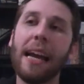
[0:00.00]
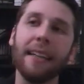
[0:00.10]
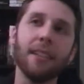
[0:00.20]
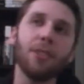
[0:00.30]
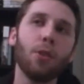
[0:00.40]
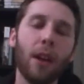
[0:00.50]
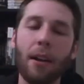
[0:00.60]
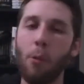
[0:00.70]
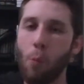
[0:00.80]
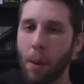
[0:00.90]
It does slow down
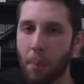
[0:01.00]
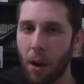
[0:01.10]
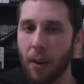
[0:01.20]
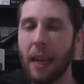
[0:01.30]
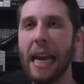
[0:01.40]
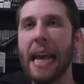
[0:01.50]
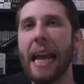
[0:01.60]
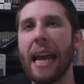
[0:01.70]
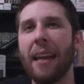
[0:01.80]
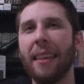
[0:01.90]
at one part,
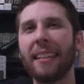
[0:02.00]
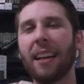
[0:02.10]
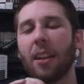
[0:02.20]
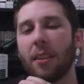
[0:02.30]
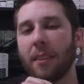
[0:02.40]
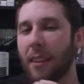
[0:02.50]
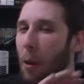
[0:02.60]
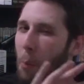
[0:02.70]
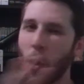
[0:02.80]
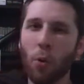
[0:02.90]
and that's
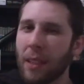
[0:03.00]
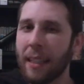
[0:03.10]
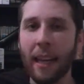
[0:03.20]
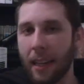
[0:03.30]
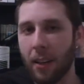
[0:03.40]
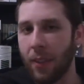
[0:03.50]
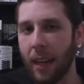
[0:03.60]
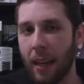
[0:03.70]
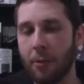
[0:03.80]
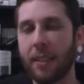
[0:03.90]
the only negative that
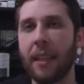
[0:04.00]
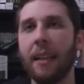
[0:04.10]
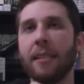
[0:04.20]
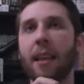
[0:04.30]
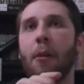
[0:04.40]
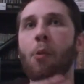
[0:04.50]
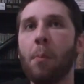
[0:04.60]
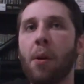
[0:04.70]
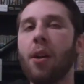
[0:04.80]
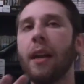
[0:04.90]
I would say is that one
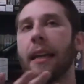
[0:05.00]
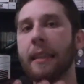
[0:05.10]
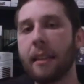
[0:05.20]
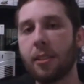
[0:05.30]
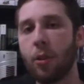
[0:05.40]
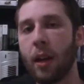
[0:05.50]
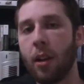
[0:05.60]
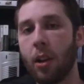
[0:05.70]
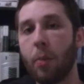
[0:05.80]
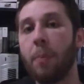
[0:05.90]
part, it does slow down a
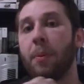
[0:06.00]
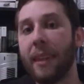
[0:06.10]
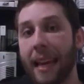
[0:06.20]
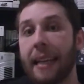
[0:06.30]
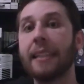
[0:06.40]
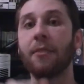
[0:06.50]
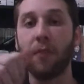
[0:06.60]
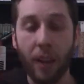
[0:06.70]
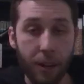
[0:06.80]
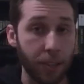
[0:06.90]
little bit, but then it gets
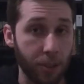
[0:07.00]
very